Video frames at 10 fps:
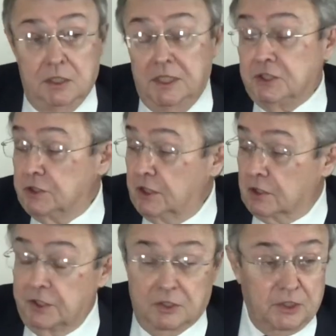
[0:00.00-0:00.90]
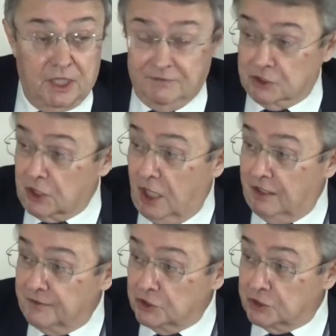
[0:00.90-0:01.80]
They says, here, you know, you can have this
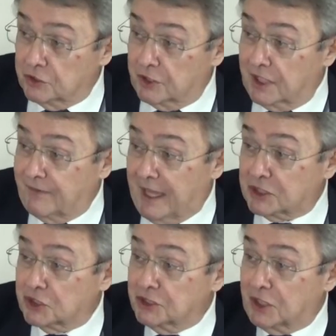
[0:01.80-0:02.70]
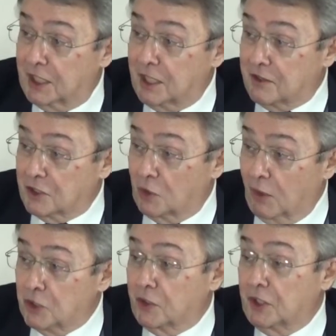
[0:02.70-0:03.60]
office, you can have access to anything you want,